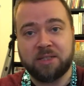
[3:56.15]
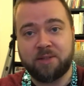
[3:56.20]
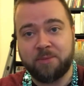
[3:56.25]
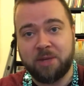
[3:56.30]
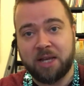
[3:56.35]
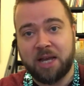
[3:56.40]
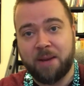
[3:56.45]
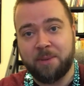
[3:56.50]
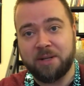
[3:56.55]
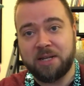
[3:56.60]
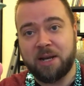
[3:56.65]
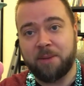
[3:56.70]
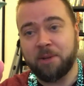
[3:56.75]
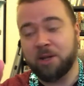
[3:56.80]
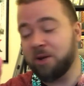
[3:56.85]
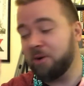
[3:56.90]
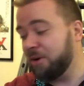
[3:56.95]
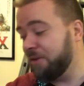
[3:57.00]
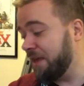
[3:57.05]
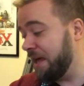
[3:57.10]
Leave me a comment down
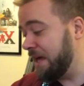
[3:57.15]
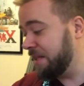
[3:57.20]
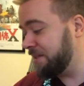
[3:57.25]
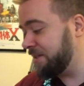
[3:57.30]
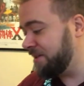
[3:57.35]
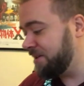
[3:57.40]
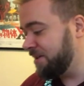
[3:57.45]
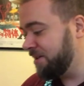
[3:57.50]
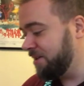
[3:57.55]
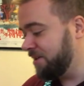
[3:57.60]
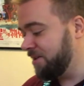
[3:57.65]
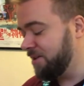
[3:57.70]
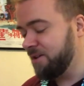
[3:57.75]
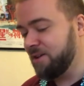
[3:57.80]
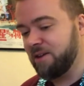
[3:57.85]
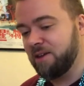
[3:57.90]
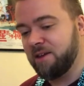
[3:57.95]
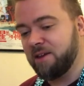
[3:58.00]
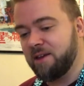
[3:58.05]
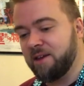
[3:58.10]
below on that.
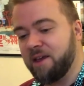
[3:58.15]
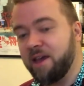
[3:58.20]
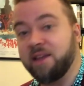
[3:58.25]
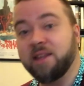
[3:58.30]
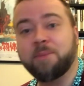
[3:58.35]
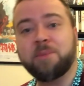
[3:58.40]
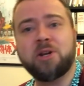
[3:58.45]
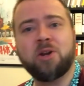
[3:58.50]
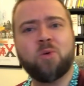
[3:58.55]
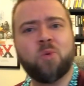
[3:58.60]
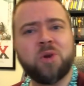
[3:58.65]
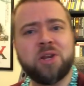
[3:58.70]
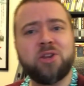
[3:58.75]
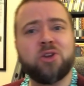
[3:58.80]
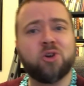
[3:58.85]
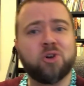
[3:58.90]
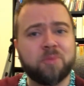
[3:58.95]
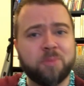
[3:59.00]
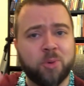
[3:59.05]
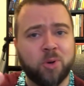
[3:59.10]
And let me know when
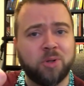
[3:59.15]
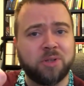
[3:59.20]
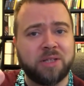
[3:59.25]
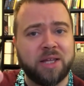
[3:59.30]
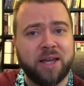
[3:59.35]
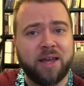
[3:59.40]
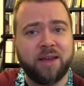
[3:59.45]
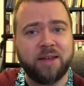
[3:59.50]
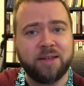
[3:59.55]
your birthday